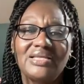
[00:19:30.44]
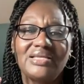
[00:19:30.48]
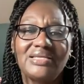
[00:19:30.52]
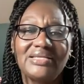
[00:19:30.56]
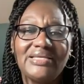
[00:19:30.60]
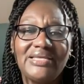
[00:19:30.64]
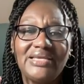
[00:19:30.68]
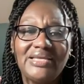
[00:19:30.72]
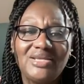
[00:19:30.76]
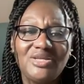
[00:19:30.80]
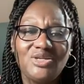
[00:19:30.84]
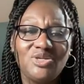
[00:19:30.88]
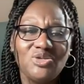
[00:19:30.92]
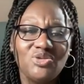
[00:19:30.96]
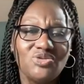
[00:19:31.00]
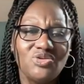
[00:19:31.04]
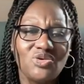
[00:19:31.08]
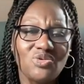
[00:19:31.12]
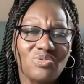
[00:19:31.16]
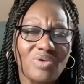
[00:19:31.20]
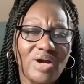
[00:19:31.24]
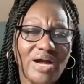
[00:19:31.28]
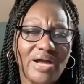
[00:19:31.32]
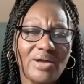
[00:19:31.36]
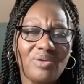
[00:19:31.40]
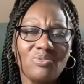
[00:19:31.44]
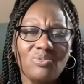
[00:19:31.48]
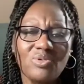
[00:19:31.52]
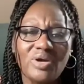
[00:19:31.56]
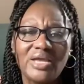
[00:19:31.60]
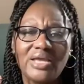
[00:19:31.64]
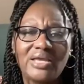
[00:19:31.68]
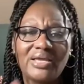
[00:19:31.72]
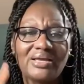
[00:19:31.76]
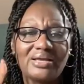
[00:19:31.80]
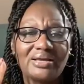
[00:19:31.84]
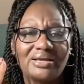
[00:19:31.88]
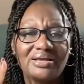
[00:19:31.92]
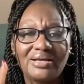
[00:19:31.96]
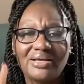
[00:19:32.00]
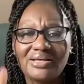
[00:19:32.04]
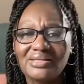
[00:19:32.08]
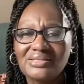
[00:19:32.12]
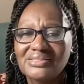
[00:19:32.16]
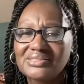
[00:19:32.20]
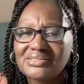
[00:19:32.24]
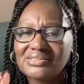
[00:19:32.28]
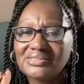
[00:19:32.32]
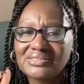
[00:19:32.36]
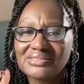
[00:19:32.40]
leading you the right way,
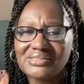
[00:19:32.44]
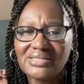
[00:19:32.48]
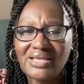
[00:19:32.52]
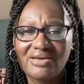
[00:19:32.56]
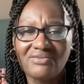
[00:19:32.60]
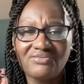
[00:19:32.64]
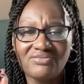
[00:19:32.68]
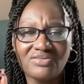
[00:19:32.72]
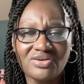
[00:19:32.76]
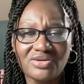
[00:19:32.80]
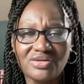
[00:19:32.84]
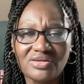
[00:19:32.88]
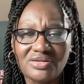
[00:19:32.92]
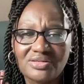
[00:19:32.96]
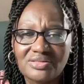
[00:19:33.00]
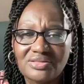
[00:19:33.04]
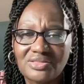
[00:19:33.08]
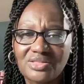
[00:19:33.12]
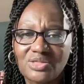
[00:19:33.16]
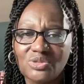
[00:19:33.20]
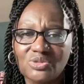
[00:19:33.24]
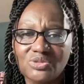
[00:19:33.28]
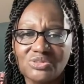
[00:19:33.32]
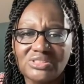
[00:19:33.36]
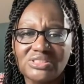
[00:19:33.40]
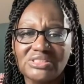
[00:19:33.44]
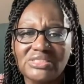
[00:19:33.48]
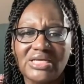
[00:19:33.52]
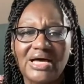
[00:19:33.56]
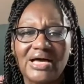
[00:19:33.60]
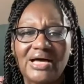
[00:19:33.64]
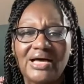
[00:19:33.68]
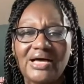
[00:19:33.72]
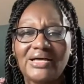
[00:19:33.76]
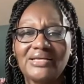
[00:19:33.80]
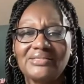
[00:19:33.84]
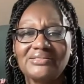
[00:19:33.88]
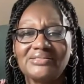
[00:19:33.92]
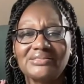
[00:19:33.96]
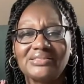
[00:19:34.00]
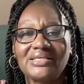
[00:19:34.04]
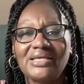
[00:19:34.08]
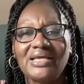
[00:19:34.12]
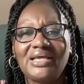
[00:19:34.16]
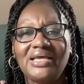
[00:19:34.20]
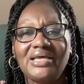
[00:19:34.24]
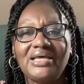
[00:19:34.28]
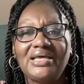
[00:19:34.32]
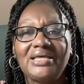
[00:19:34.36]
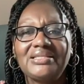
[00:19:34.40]
sever those ties.
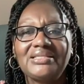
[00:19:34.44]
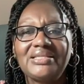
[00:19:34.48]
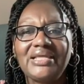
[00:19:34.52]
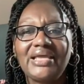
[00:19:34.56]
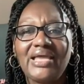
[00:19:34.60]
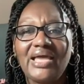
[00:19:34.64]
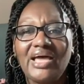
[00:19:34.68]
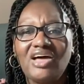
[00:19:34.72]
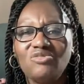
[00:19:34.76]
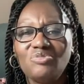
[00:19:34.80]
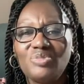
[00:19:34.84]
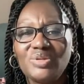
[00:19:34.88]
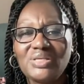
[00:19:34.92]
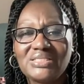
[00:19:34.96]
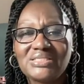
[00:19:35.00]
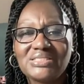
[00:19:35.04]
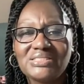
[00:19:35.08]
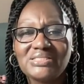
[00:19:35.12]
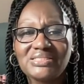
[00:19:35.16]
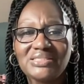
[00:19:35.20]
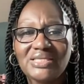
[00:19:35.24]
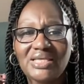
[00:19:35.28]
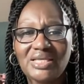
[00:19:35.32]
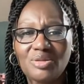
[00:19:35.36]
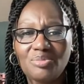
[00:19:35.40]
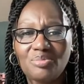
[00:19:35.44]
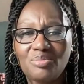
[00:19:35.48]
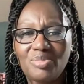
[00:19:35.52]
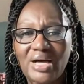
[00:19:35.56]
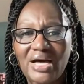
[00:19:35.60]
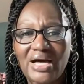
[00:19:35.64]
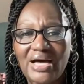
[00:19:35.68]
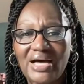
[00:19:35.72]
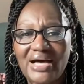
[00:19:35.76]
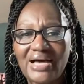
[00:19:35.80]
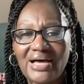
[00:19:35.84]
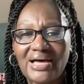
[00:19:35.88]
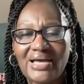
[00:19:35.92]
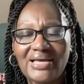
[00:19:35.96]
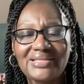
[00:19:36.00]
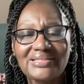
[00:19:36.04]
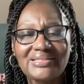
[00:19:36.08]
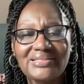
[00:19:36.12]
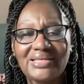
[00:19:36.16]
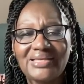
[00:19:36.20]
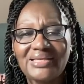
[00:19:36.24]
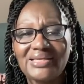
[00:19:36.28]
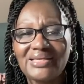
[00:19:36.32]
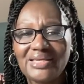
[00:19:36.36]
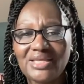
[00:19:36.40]
They have been sent by
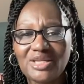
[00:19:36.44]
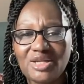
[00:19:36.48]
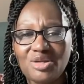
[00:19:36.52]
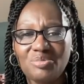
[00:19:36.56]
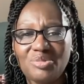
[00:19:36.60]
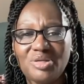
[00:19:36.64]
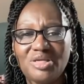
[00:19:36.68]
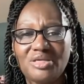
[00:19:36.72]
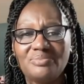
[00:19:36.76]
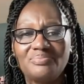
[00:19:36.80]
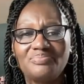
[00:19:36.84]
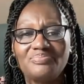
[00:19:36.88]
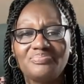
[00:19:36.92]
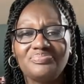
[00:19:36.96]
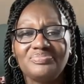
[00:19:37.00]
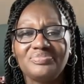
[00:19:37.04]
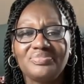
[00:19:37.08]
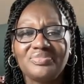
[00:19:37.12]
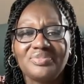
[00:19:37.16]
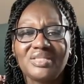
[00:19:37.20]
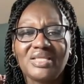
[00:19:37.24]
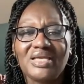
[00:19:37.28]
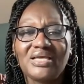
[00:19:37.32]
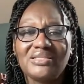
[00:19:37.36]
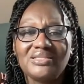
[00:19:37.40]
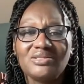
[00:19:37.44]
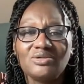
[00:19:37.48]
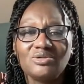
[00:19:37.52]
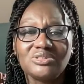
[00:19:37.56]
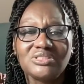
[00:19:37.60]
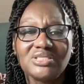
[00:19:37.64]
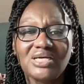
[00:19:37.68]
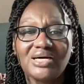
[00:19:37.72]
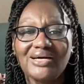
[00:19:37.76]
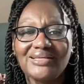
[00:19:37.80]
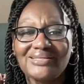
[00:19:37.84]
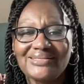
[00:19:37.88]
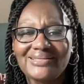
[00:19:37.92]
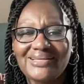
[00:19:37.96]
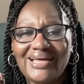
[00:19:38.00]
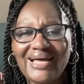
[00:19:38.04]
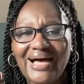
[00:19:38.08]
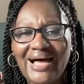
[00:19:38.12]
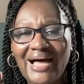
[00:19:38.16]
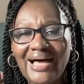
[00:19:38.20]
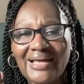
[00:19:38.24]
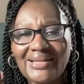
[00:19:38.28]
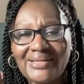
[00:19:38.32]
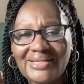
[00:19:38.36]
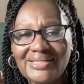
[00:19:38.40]
the enemy. Those
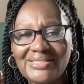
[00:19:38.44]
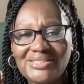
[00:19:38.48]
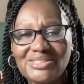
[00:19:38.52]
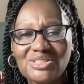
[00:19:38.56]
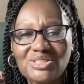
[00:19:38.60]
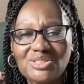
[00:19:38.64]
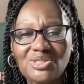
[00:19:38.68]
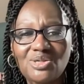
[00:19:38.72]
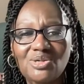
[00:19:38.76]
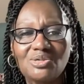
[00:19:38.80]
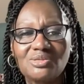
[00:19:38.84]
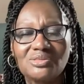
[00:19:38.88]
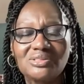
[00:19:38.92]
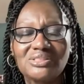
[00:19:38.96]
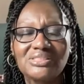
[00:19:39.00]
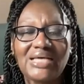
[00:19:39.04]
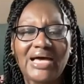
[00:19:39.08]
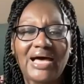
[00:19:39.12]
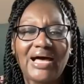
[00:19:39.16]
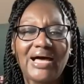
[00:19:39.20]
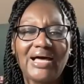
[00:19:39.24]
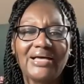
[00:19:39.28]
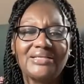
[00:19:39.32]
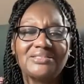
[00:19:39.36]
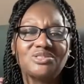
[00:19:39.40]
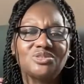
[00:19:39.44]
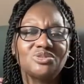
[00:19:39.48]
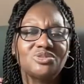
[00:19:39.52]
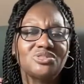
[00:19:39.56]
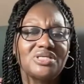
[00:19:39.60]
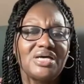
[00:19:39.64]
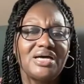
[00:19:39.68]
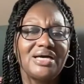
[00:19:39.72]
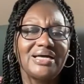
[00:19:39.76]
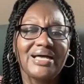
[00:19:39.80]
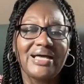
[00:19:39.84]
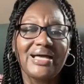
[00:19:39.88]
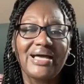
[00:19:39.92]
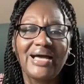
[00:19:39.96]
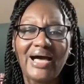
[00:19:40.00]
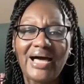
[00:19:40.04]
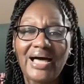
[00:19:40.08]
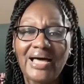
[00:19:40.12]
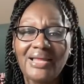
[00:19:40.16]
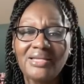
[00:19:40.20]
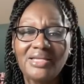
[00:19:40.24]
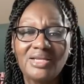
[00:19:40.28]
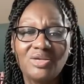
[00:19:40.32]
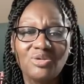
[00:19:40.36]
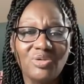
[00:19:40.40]
ungodly soul ties, those
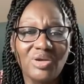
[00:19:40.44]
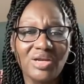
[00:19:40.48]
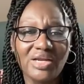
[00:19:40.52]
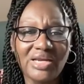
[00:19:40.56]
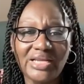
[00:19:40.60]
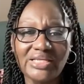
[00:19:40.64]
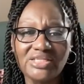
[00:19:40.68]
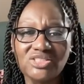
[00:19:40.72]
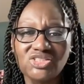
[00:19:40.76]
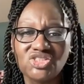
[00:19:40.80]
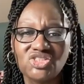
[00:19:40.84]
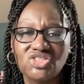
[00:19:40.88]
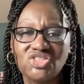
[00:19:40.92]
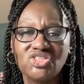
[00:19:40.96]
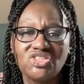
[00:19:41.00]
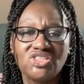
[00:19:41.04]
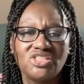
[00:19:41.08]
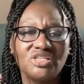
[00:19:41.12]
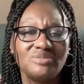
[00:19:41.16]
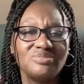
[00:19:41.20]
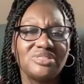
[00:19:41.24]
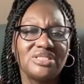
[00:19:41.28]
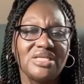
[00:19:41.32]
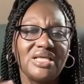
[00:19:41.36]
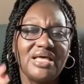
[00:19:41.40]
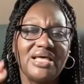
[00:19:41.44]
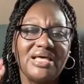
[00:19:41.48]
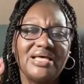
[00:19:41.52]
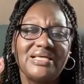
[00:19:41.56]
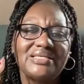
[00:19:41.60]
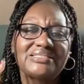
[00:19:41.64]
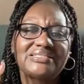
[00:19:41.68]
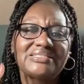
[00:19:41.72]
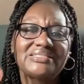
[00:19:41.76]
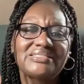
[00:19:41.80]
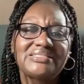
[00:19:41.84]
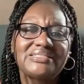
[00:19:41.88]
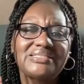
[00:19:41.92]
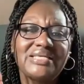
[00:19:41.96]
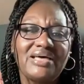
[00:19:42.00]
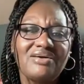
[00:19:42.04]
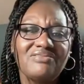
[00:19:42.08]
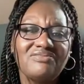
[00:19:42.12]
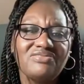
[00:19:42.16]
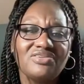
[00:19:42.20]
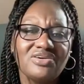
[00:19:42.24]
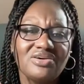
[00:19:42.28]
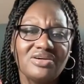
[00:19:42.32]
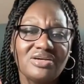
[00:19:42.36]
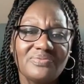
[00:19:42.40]
ungodly relationships,
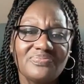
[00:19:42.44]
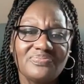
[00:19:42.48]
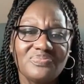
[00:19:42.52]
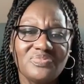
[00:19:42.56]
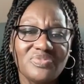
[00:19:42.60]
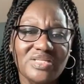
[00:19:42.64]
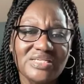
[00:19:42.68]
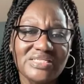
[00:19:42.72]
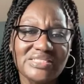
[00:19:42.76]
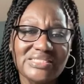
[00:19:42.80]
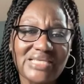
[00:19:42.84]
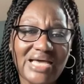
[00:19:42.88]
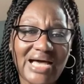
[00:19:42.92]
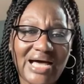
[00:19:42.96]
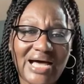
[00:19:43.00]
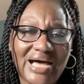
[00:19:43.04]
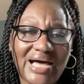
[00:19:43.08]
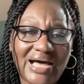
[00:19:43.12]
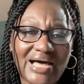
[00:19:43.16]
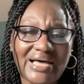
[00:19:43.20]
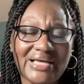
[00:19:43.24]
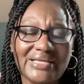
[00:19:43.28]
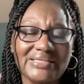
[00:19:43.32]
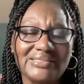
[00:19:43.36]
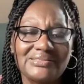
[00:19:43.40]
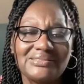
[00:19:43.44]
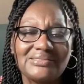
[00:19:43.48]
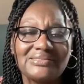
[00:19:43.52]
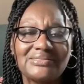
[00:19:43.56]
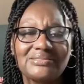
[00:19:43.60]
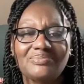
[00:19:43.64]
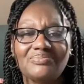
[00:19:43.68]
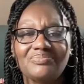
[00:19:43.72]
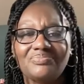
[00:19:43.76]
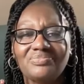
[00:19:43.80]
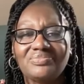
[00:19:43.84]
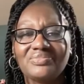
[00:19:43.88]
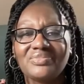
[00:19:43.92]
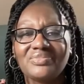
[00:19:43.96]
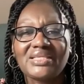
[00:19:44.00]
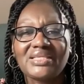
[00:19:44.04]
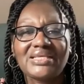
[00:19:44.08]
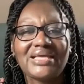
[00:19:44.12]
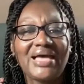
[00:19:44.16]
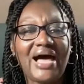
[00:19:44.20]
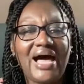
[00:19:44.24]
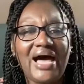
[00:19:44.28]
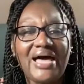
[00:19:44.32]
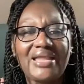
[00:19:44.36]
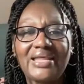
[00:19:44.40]
sever the ties.
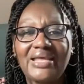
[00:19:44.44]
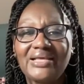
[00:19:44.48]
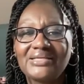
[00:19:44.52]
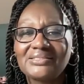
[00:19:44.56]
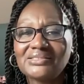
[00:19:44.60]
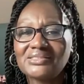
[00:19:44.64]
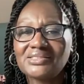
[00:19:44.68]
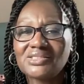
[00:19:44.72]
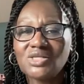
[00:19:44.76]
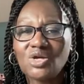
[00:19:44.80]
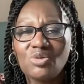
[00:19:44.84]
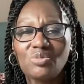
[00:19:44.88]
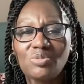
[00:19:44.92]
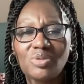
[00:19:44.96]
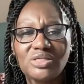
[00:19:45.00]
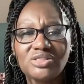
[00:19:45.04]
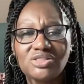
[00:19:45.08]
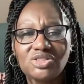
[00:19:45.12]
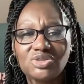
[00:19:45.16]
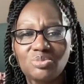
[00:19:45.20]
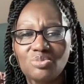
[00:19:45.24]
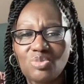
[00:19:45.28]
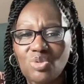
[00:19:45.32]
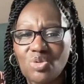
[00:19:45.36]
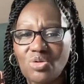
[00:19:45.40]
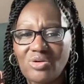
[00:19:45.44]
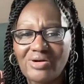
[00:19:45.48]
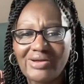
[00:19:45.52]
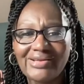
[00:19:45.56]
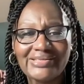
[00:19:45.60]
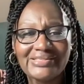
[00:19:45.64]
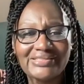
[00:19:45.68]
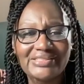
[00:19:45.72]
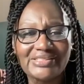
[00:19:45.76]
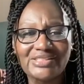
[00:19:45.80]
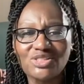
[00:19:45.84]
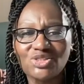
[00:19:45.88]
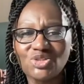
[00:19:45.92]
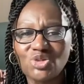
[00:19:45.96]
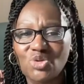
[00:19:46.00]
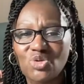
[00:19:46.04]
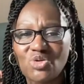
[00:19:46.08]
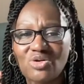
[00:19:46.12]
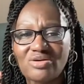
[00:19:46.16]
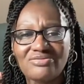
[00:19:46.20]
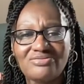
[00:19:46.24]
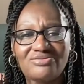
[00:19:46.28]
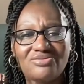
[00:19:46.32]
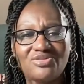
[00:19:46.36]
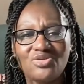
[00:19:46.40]
God has so much more in
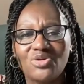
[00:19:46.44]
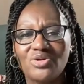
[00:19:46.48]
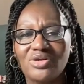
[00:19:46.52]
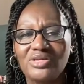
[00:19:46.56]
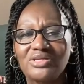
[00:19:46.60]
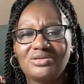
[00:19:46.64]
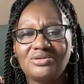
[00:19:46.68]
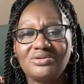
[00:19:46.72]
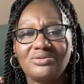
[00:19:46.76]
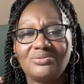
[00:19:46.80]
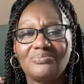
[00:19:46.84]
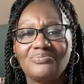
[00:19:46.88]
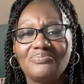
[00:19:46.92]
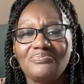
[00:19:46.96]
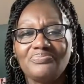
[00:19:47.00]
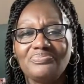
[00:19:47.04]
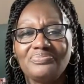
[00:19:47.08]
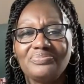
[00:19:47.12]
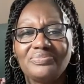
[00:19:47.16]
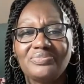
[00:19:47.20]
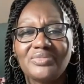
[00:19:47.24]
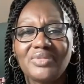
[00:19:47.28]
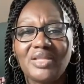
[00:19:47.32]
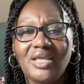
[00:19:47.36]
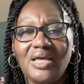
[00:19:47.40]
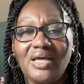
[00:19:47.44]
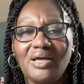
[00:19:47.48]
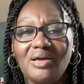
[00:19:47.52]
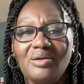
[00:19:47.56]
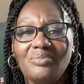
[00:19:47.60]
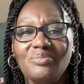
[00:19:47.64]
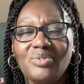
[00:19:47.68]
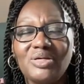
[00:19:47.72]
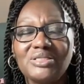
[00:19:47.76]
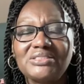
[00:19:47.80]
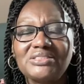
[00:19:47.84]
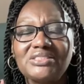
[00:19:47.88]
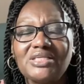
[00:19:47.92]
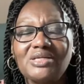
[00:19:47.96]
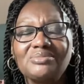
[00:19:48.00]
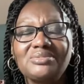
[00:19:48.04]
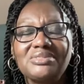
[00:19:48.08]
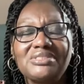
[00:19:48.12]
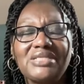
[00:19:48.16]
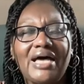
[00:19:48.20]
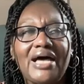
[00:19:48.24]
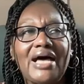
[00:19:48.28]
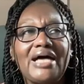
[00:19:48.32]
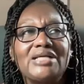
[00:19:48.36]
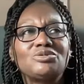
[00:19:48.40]
store for you. But
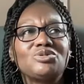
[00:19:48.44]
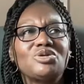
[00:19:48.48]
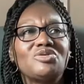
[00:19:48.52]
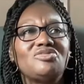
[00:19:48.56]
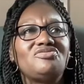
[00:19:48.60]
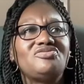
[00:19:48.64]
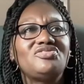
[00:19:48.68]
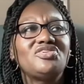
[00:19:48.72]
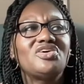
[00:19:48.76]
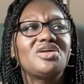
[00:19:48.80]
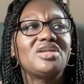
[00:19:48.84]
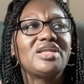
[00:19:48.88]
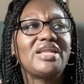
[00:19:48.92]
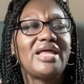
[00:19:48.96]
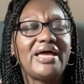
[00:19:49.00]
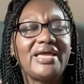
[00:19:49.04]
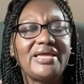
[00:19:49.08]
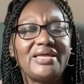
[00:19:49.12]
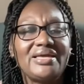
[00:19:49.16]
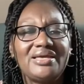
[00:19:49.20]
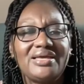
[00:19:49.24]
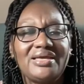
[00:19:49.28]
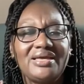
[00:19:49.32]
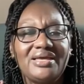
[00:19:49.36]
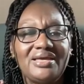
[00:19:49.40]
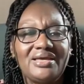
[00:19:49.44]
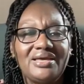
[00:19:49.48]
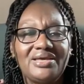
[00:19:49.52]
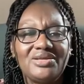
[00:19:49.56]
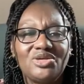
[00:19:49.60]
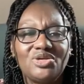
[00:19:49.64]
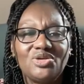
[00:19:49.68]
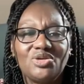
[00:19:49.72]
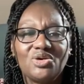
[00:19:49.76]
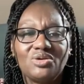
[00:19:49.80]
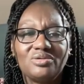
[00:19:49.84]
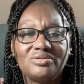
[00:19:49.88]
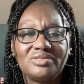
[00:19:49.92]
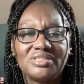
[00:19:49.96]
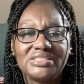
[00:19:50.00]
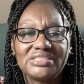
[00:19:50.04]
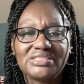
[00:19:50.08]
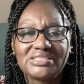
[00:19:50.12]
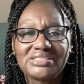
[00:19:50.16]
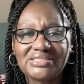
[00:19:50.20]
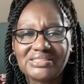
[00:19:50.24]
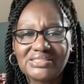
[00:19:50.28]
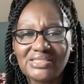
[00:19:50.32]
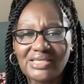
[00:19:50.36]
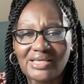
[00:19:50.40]
sometimes we feel like, you know,
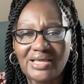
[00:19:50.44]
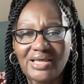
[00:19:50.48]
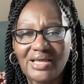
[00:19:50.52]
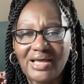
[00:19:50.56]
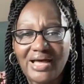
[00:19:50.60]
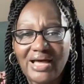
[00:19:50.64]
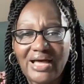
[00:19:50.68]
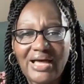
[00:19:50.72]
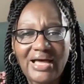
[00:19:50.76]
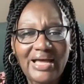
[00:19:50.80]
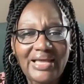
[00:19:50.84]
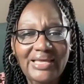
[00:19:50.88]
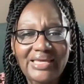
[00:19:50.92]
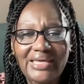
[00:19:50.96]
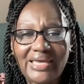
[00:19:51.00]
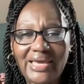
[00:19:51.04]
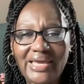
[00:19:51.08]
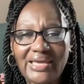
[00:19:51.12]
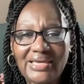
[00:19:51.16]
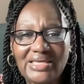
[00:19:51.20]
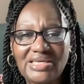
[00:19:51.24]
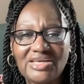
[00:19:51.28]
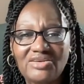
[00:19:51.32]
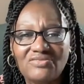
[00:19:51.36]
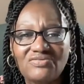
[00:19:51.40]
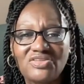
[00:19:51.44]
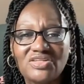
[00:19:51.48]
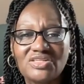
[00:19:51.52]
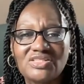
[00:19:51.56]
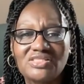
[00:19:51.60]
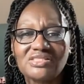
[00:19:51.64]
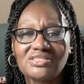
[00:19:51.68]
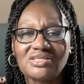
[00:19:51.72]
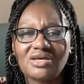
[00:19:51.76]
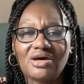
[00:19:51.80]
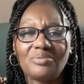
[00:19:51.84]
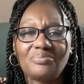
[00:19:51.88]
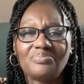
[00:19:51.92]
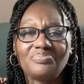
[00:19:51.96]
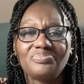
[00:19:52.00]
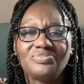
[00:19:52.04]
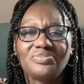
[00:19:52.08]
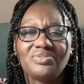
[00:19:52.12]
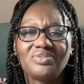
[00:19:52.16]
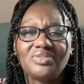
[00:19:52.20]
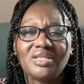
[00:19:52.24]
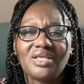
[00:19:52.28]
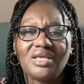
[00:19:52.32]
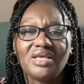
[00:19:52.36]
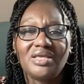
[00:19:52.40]
this is it. I can't give this up.
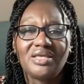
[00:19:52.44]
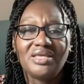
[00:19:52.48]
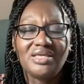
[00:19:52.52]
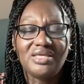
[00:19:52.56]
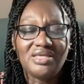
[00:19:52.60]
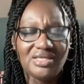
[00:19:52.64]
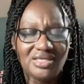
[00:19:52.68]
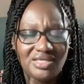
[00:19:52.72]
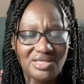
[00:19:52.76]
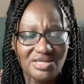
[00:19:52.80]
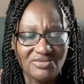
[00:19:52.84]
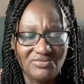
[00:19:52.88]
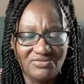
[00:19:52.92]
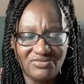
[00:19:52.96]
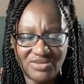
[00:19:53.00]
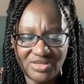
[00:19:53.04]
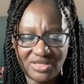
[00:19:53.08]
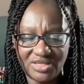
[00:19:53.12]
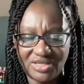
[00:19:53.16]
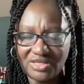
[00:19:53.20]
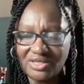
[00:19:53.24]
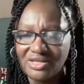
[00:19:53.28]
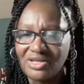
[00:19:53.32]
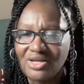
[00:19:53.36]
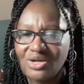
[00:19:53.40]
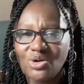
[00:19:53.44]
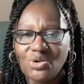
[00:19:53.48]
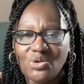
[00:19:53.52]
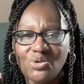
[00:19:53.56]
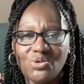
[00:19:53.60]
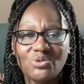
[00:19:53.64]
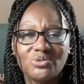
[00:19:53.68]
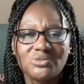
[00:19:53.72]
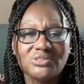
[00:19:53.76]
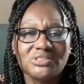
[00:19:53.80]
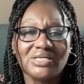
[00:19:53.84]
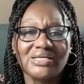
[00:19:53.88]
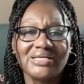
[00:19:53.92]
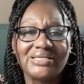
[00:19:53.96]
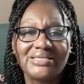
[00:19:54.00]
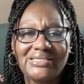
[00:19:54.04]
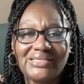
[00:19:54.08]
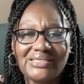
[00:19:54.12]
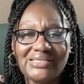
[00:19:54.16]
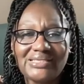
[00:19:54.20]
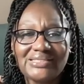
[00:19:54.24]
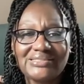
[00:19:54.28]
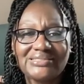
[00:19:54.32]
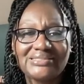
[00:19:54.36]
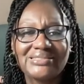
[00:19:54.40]
If it goes
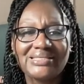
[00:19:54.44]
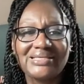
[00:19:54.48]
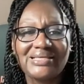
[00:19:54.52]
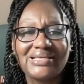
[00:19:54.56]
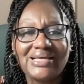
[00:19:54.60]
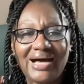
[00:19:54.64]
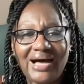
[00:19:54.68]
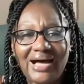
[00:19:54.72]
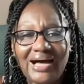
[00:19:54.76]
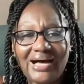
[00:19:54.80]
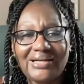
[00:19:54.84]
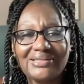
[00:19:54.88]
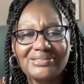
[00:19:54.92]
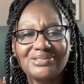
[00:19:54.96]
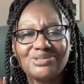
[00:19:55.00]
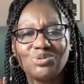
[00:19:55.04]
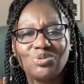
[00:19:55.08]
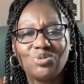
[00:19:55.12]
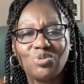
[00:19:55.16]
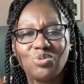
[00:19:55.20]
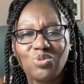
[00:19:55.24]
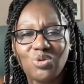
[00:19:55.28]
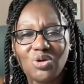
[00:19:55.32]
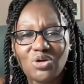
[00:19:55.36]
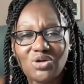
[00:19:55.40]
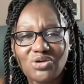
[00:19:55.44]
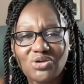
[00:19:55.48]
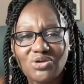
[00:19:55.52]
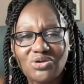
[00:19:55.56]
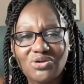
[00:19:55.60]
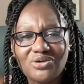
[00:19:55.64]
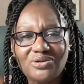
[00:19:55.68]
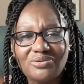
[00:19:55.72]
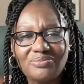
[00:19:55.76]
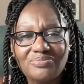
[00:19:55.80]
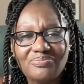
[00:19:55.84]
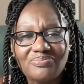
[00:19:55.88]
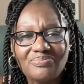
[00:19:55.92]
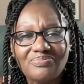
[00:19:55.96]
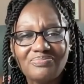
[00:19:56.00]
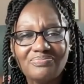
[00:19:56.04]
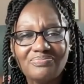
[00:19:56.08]
against God's word,